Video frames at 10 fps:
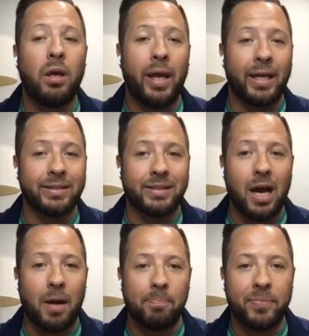And
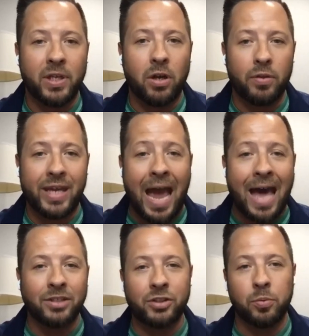um, you know, the
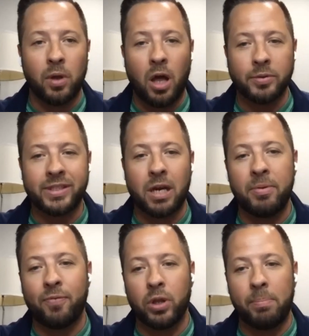attitude will always come
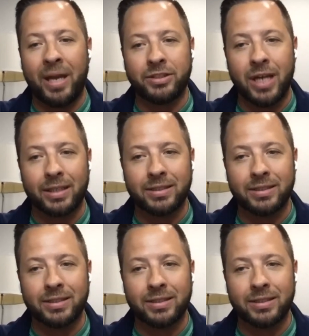before the paycheck.